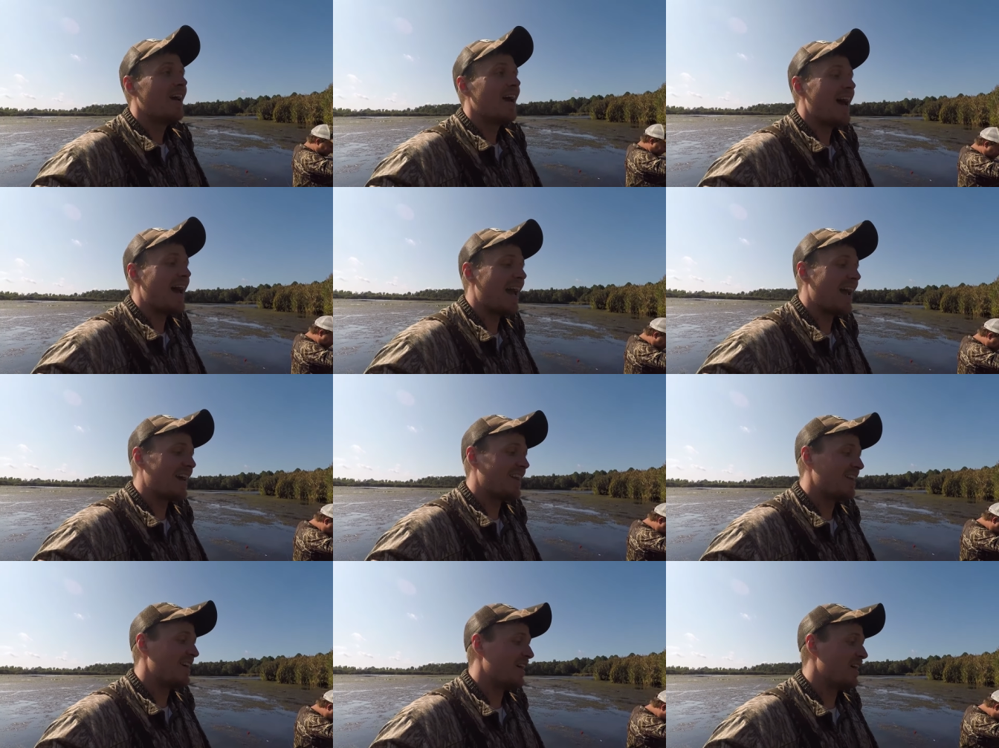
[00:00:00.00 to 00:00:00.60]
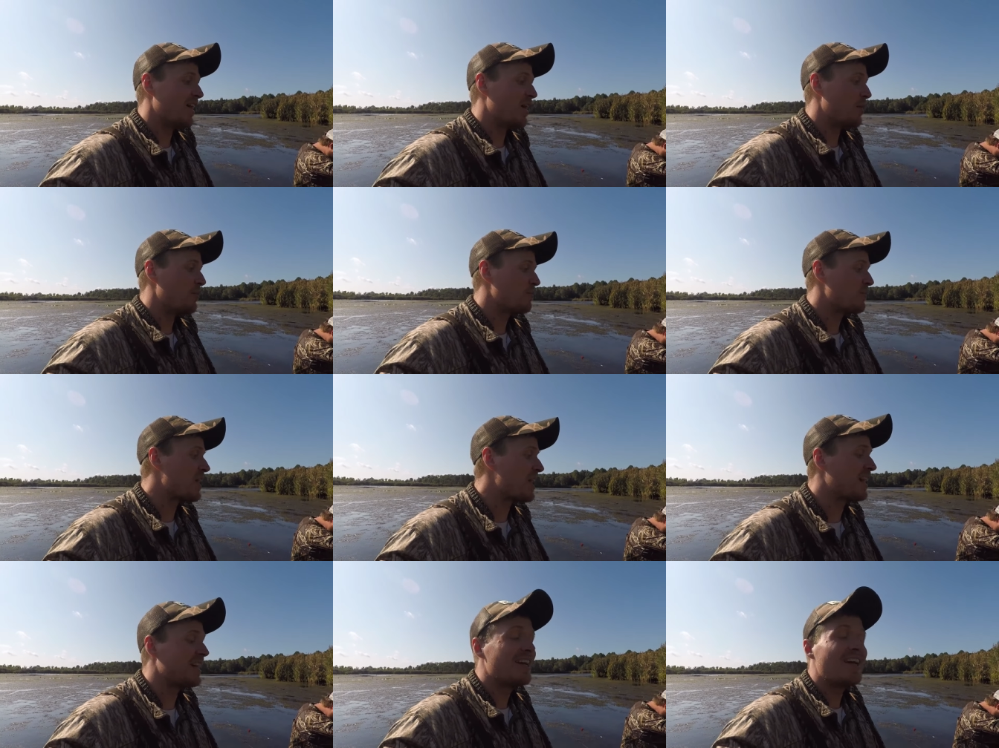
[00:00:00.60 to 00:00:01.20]
And uh,
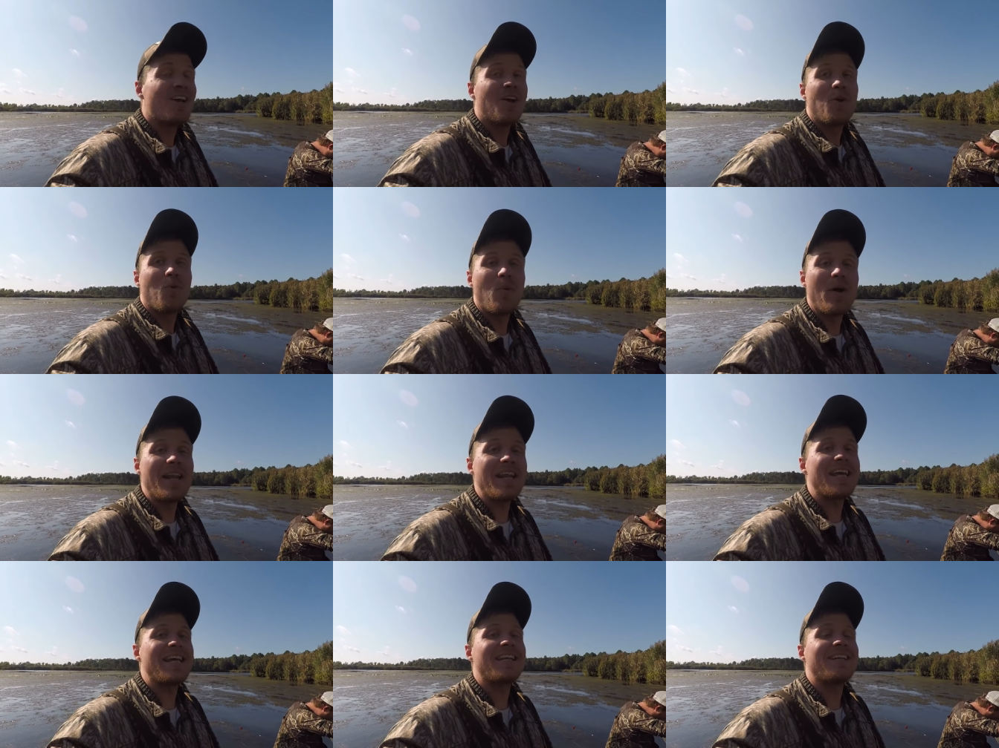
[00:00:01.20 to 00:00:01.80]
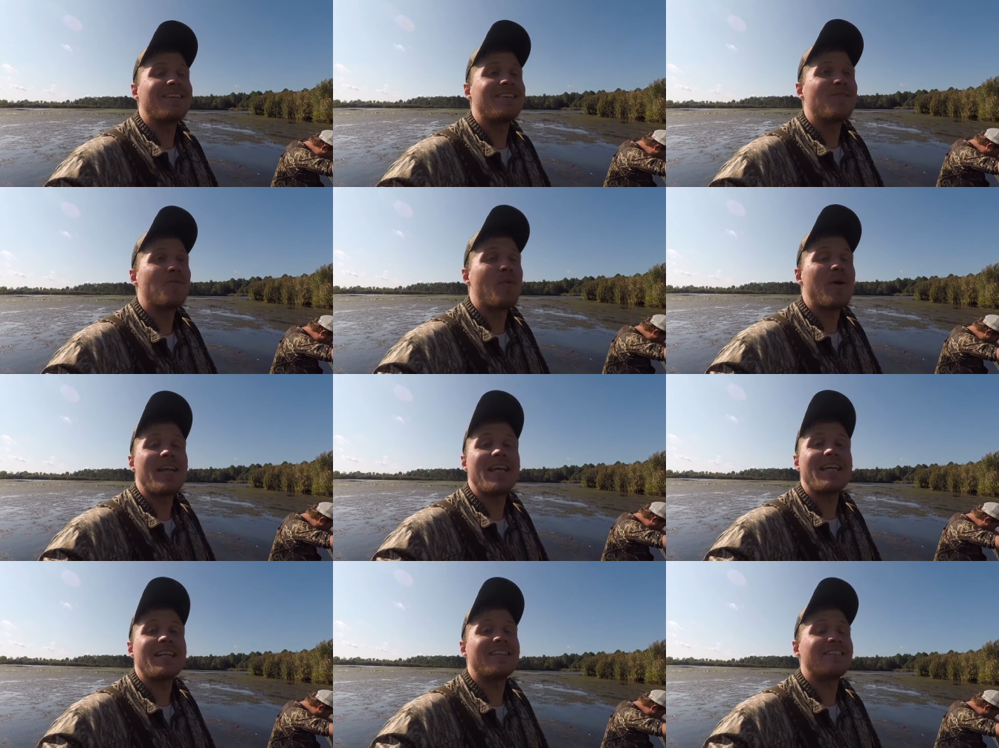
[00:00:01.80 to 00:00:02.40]
we didn't
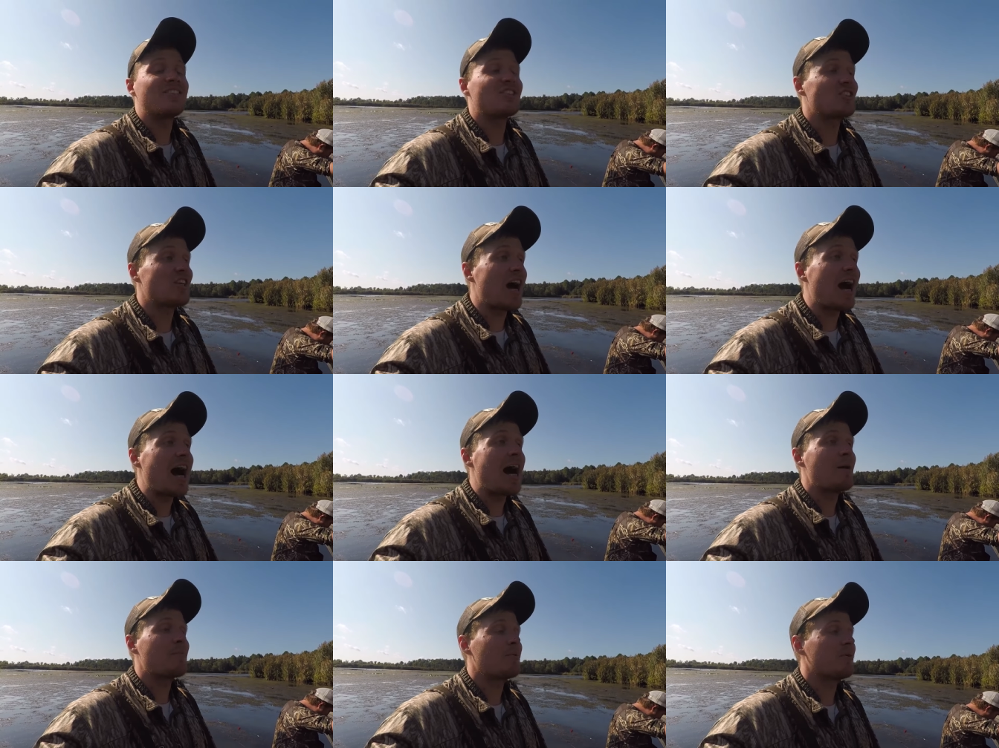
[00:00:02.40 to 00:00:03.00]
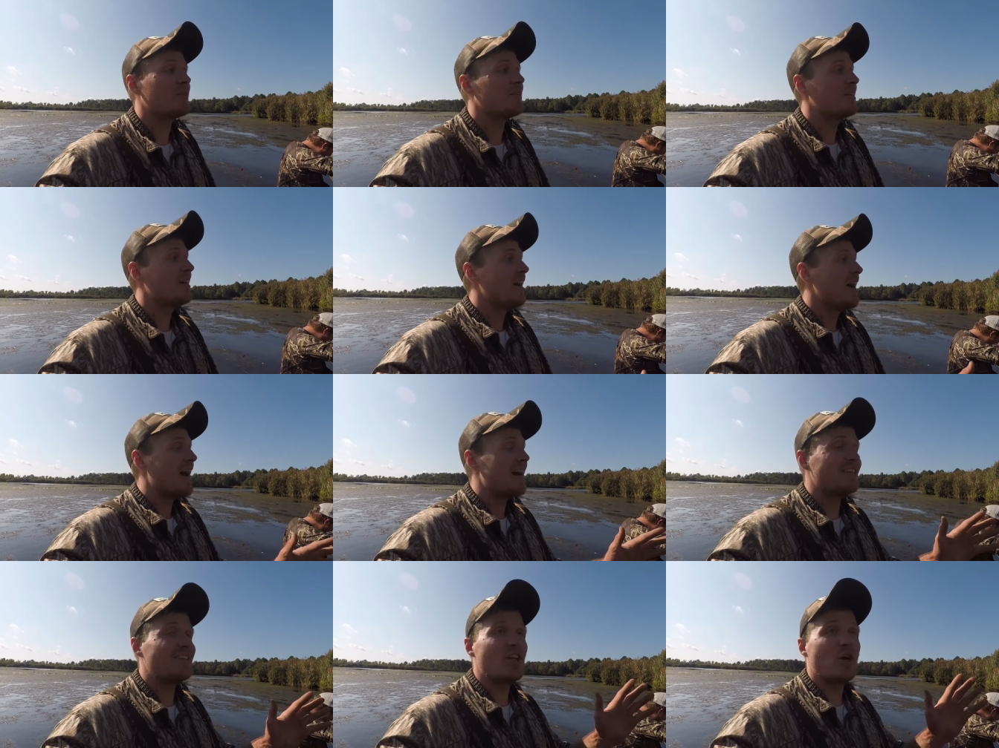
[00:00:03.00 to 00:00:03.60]
we didn't stop
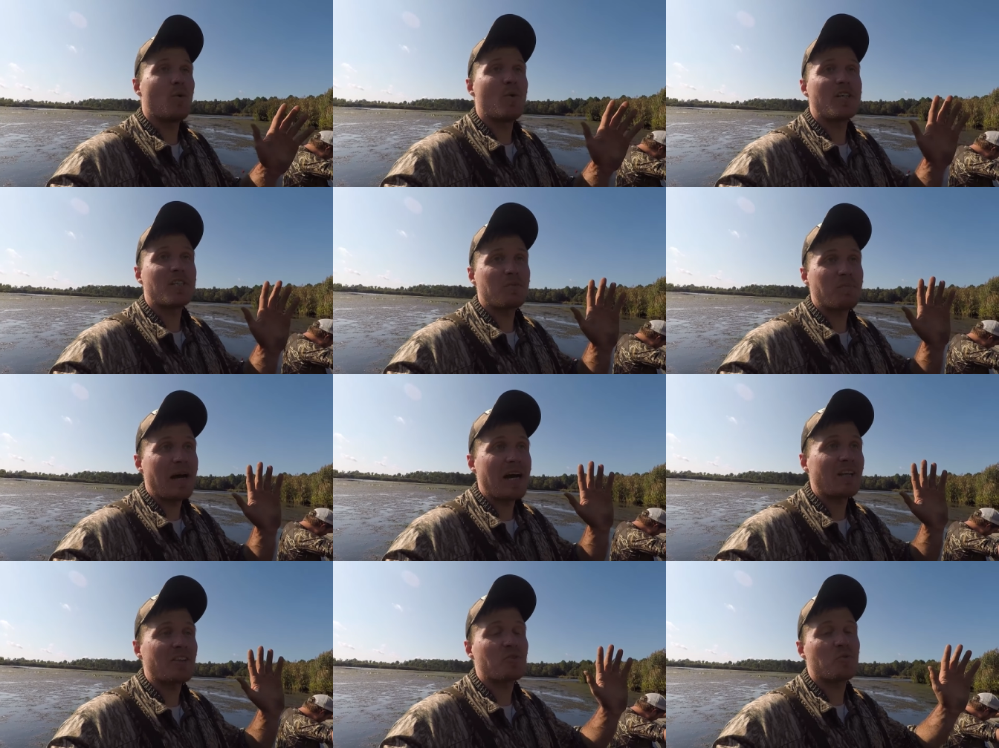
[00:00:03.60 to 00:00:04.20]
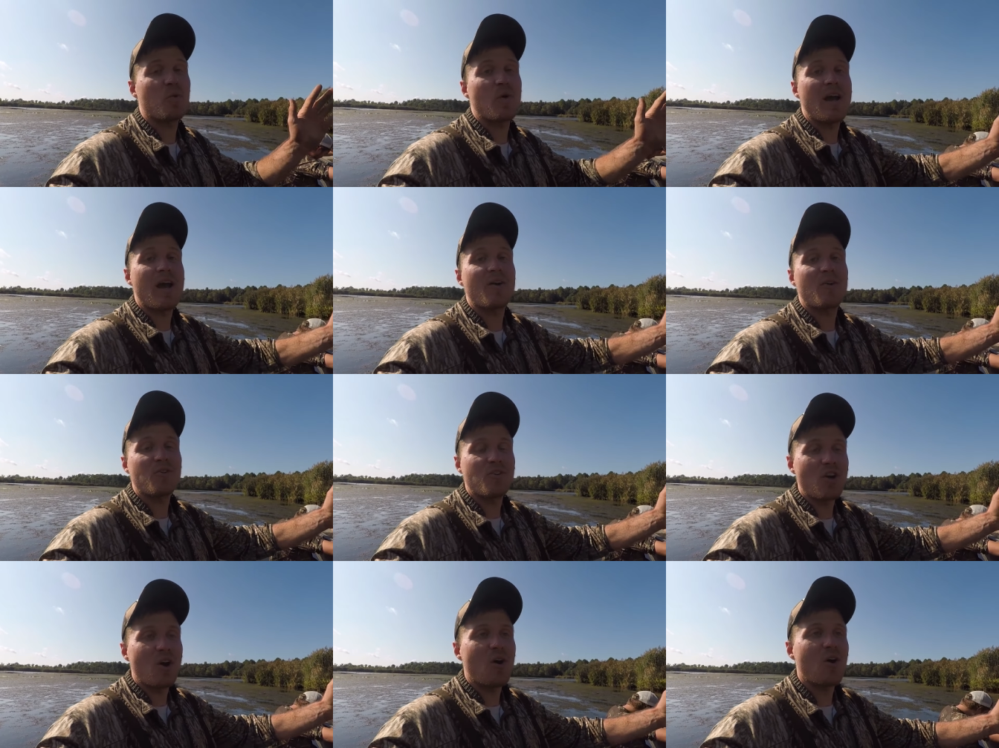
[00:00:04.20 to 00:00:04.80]
until we was about three
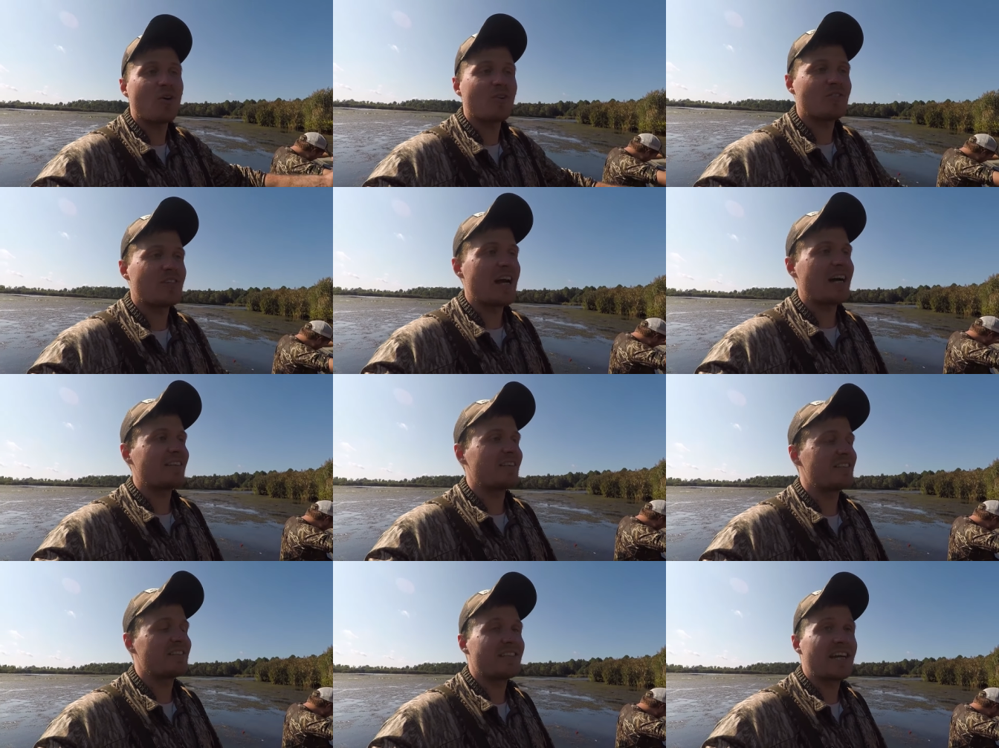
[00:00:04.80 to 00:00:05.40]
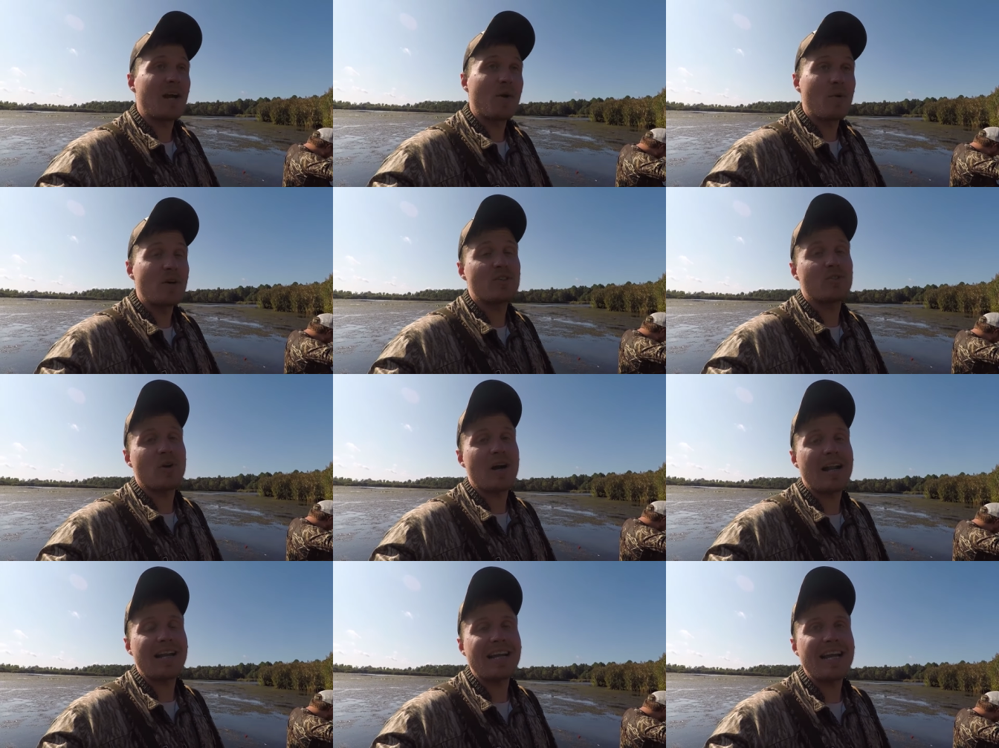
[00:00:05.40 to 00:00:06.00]
hundred yards out this thing. We was
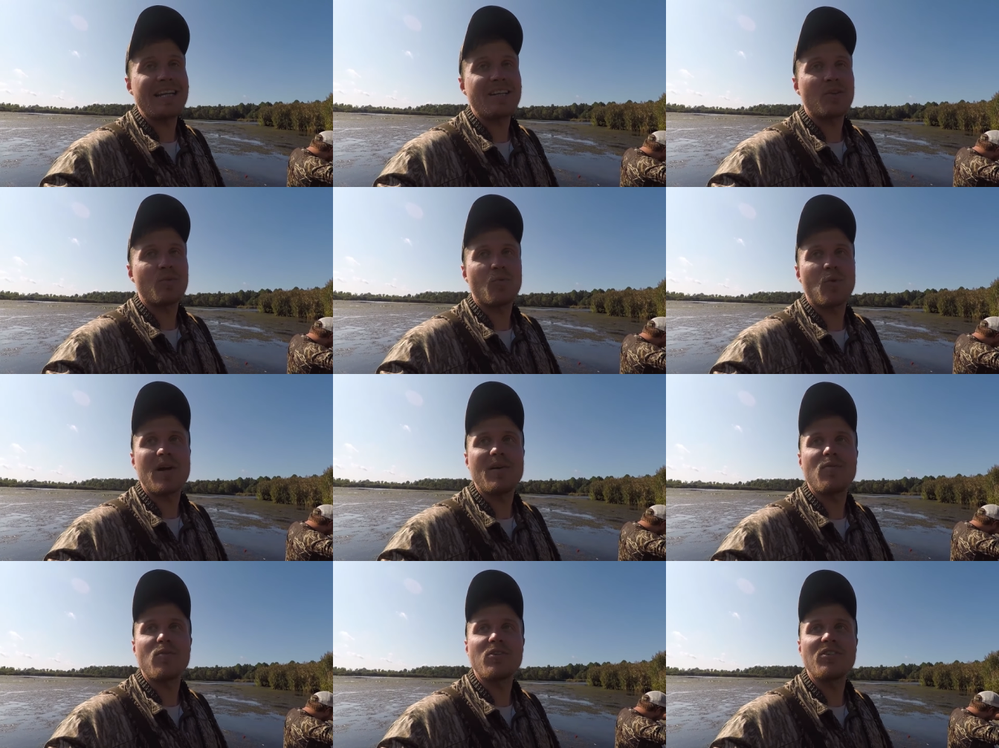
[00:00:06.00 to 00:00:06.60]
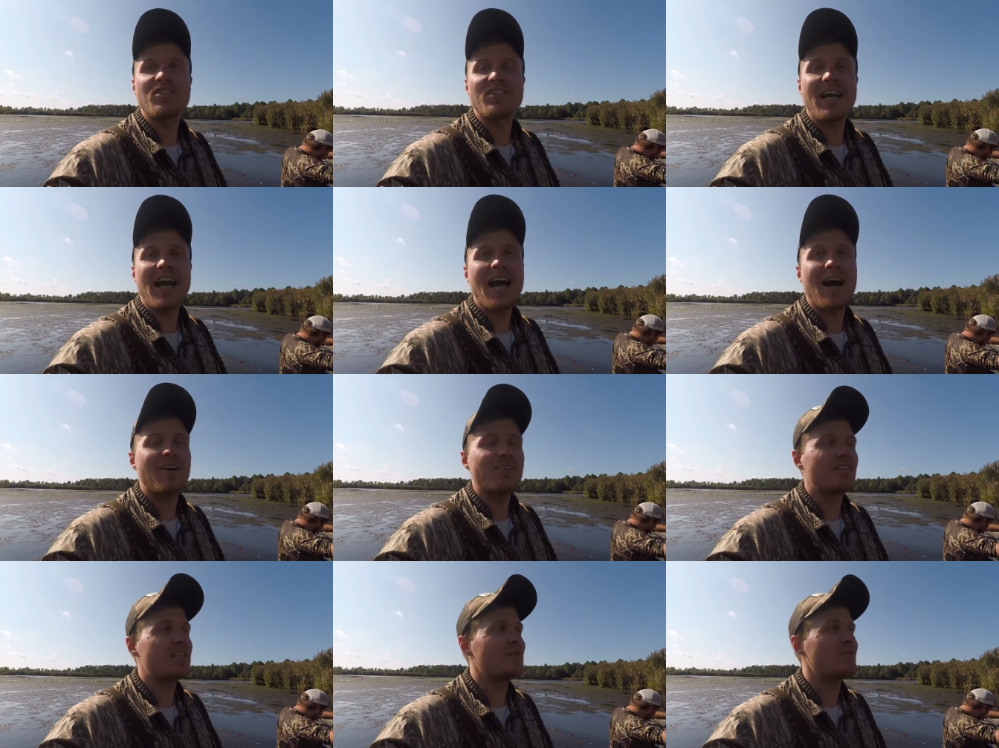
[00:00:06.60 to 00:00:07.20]
trying to get to the river and
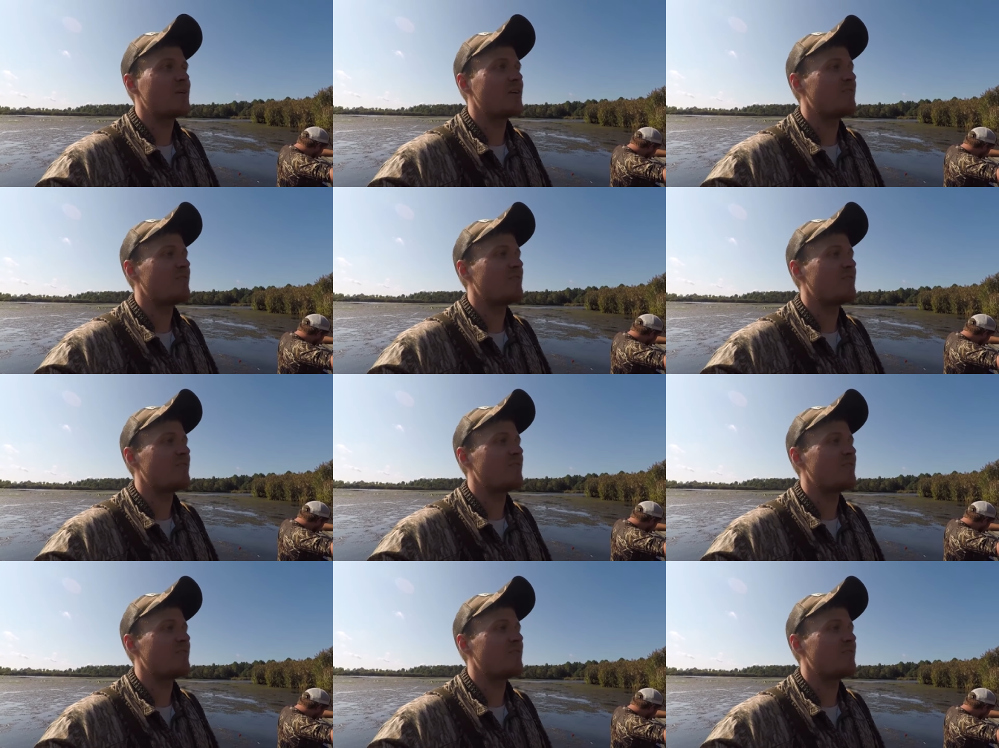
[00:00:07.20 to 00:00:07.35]
scout, see if we